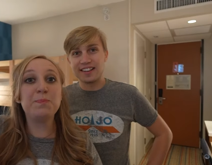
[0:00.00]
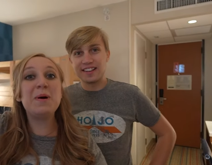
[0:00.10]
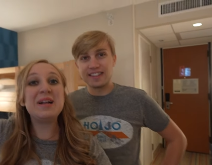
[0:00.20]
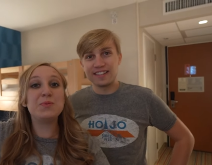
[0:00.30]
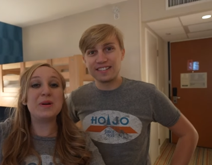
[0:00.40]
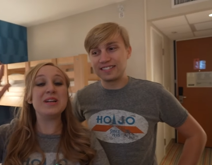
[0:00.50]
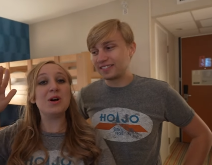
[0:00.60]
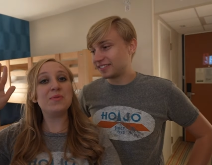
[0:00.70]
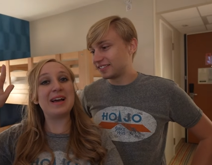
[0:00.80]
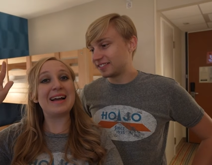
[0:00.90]
Speaker 1: But we
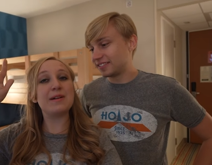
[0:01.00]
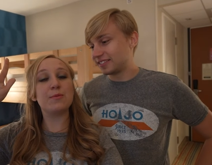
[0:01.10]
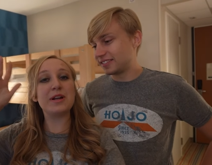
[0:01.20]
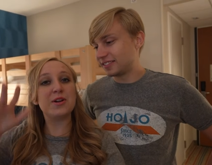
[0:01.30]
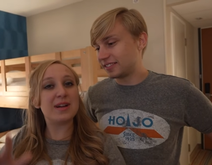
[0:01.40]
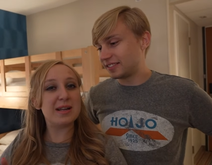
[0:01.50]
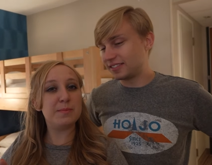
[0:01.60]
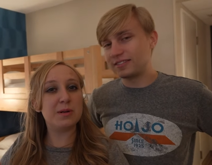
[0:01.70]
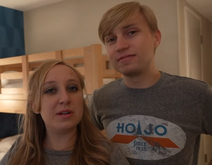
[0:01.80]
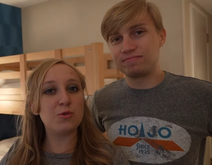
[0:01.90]
know that when you're in
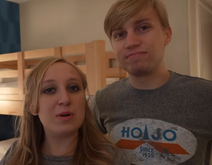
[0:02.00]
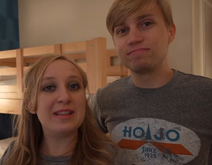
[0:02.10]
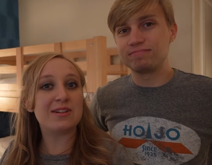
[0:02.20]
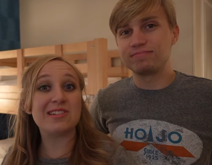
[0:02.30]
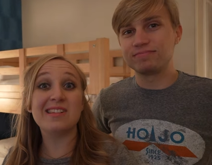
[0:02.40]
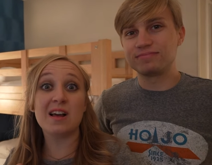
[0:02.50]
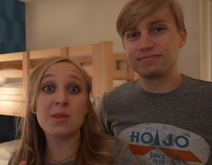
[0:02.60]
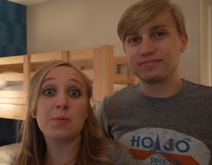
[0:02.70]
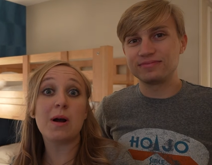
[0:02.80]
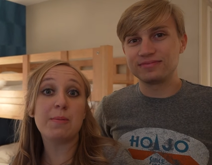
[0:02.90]
building one, there's a lot of
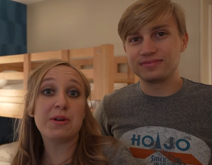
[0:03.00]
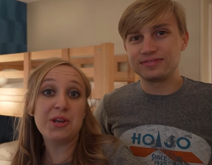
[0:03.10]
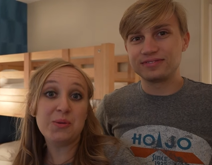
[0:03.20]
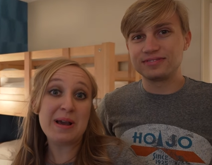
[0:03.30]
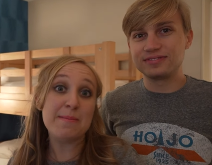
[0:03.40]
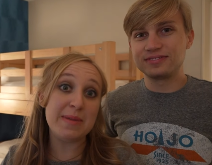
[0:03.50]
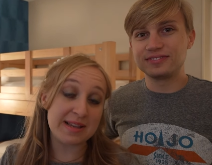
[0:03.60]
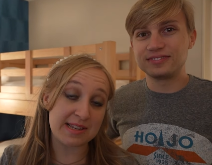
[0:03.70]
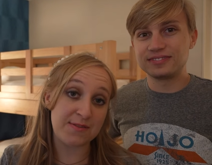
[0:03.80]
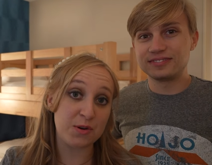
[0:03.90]
the property you can
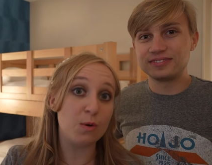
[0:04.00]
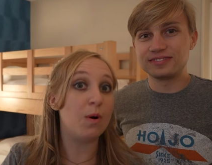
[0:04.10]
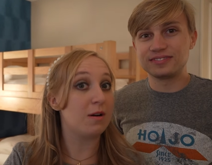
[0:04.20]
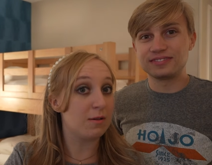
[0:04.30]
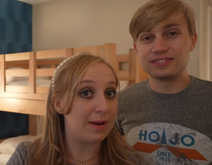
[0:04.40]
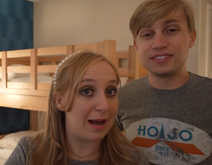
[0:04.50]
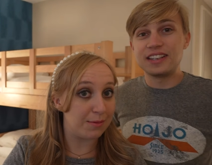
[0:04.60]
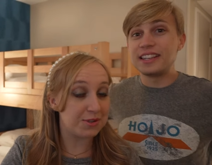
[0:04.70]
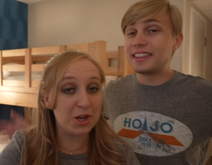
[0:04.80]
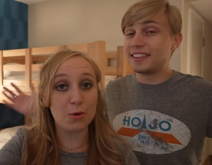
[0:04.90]
miss if you don't walk
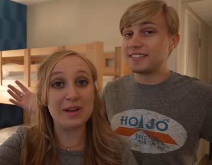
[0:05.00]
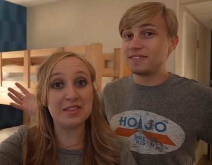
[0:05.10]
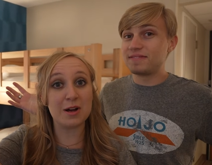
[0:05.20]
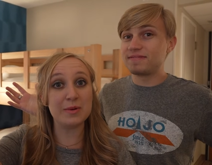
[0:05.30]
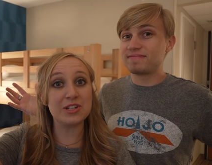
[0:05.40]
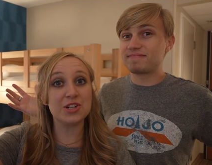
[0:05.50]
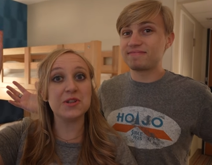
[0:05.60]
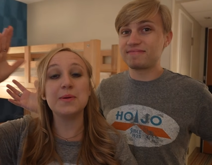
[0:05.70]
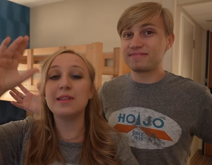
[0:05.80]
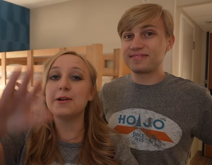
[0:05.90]
around. So we thought we'd show
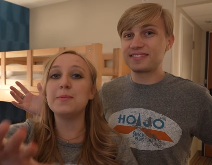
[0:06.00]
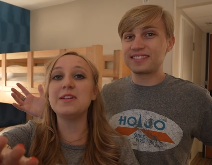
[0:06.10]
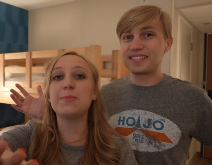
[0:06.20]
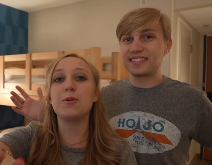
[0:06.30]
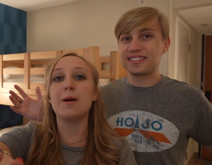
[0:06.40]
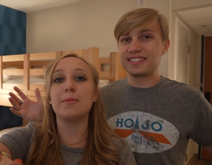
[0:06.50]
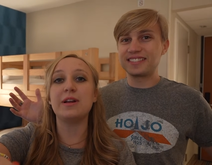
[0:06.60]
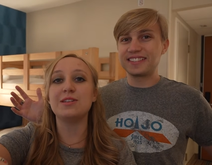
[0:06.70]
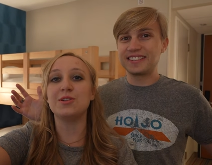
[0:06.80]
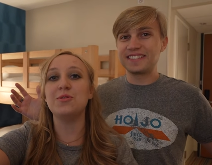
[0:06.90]
you a little bit of the
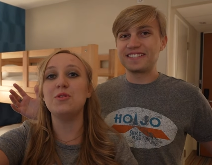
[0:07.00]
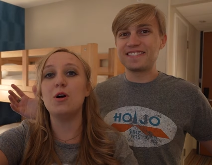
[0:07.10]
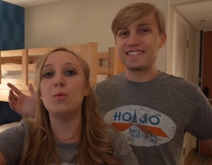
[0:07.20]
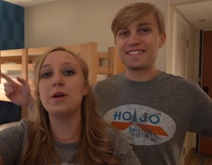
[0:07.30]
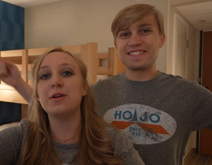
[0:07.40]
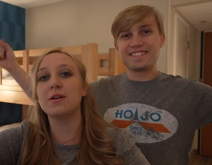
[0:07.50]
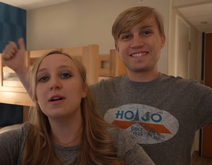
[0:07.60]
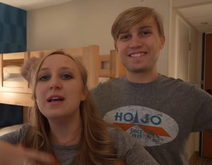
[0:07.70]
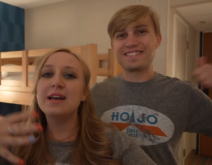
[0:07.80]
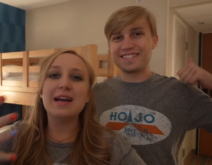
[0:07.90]
property so you know what you're
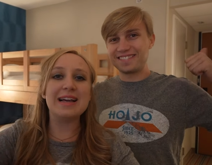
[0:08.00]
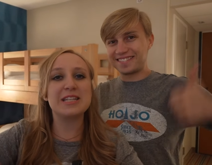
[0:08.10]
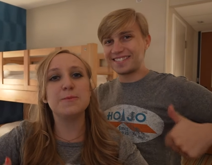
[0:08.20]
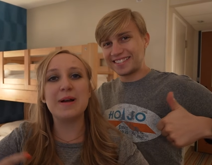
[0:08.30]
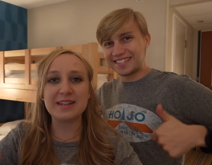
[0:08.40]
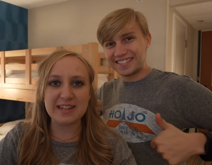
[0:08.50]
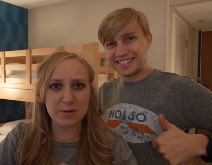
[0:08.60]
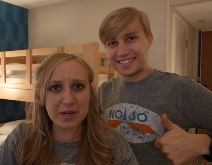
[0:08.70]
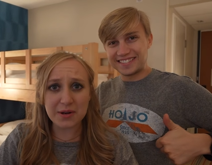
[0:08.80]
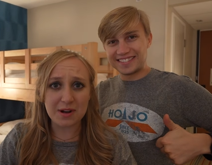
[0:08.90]
expecting
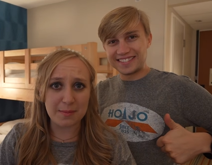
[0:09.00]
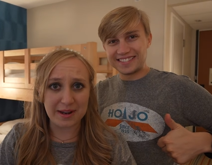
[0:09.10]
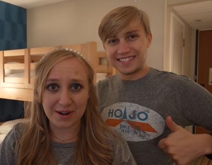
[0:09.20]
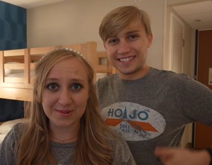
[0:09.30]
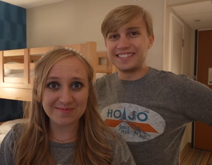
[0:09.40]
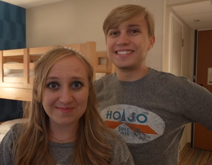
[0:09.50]
when you come here.